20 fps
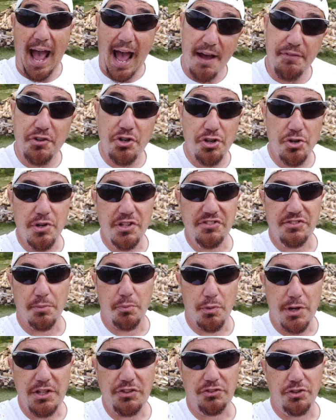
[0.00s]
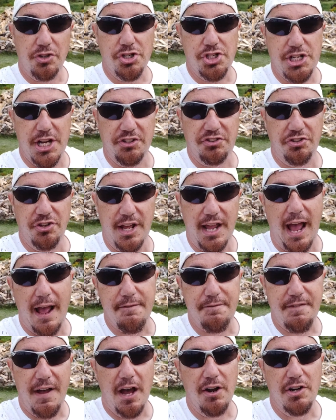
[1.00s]
After doing some research yesterday,
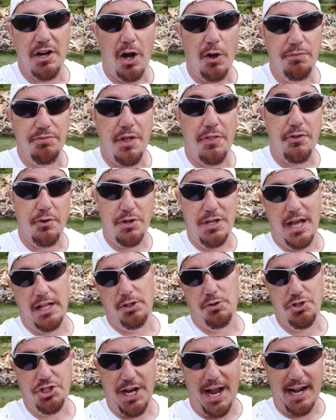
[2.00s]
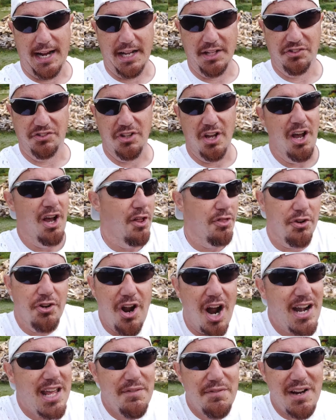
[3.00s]
I found out that they're yellow jackets. They're
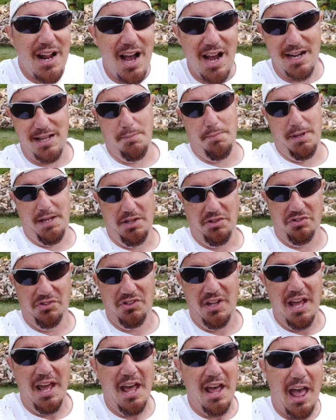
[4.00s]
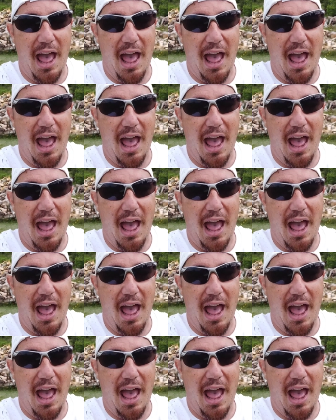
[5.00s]
not even honeybees.